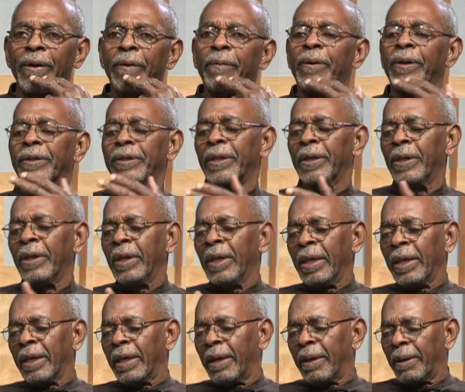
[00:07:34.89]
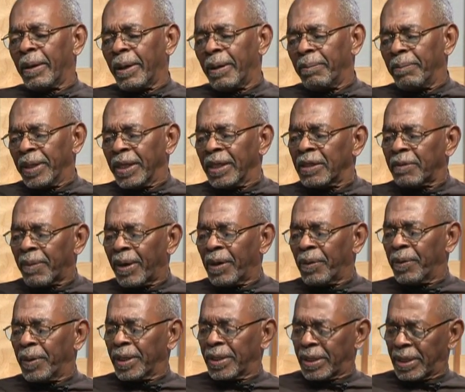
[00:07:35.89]
It was a means by
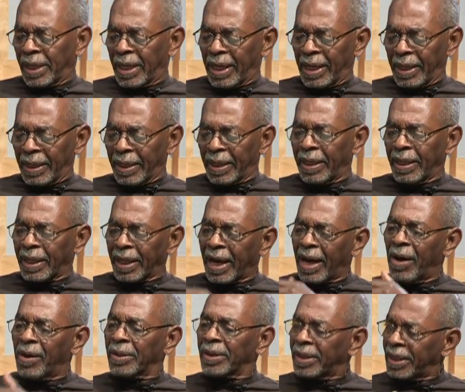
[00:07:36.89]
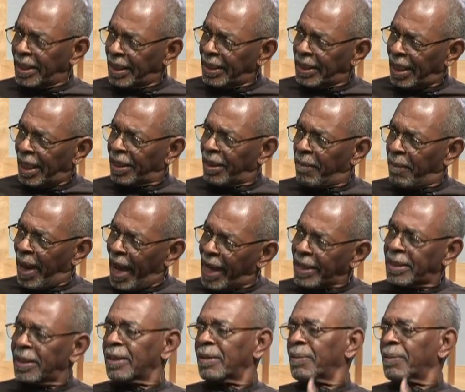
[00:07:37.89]
which they guaranteed that the masses